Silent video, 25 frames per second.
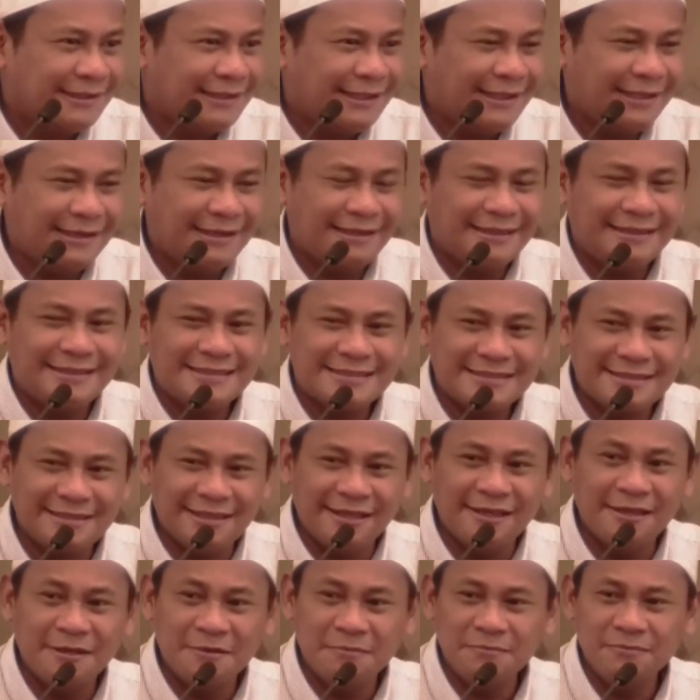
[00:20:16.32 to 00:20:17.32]
And
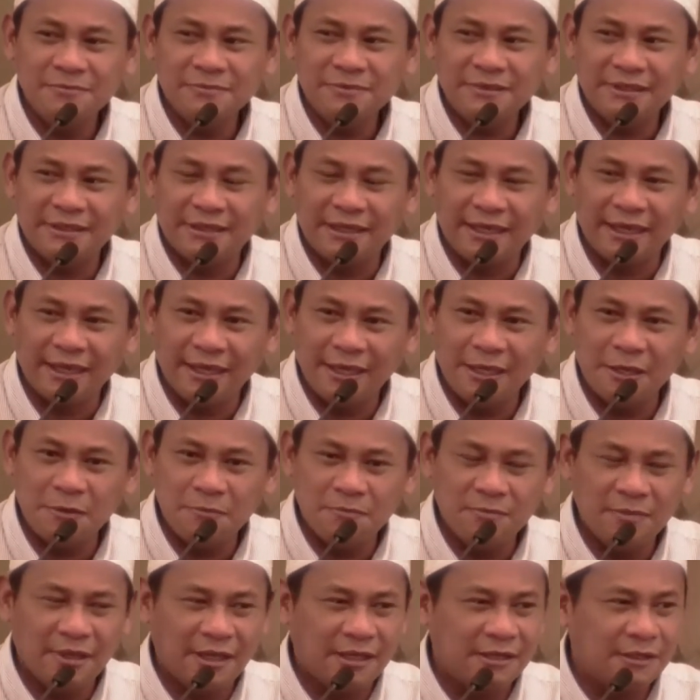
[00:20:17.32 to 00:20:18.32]
Islam
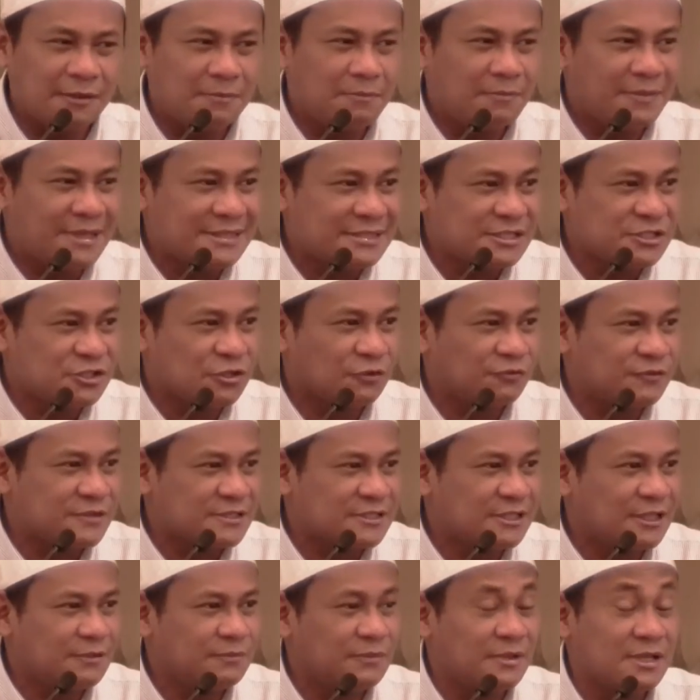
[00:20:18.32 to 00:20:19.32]
came, and the message of
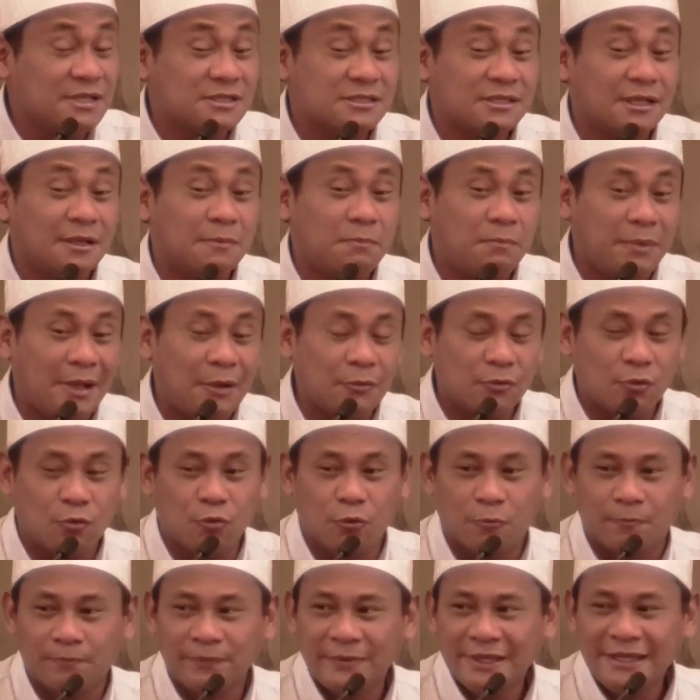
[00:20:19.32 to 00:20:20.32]
Islam is about
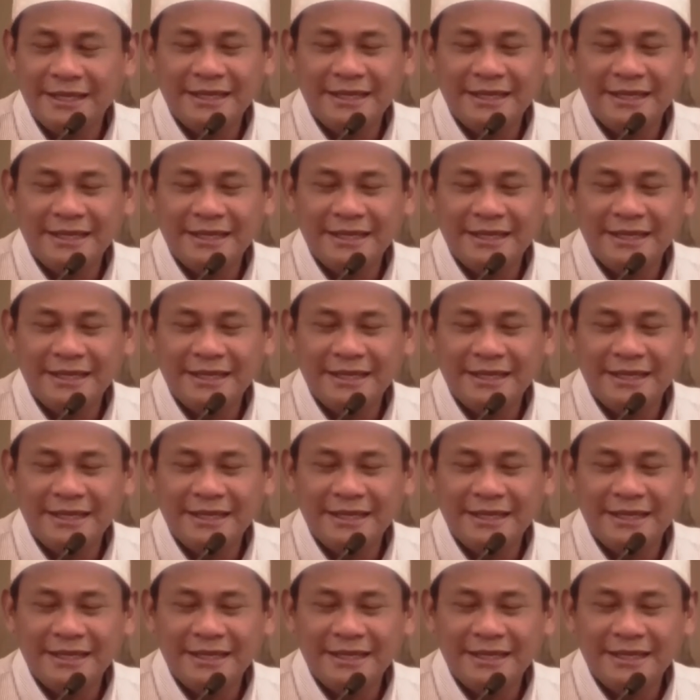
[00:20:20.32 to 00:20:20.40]
hope.